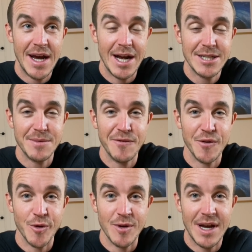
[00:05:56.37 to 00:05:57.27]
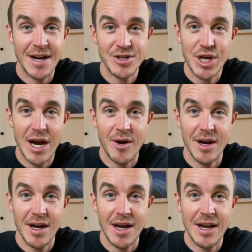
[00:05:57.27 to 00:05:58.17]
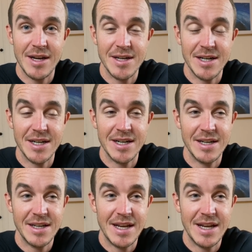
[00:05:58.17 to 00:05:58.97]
had some food, had a shower, and uh,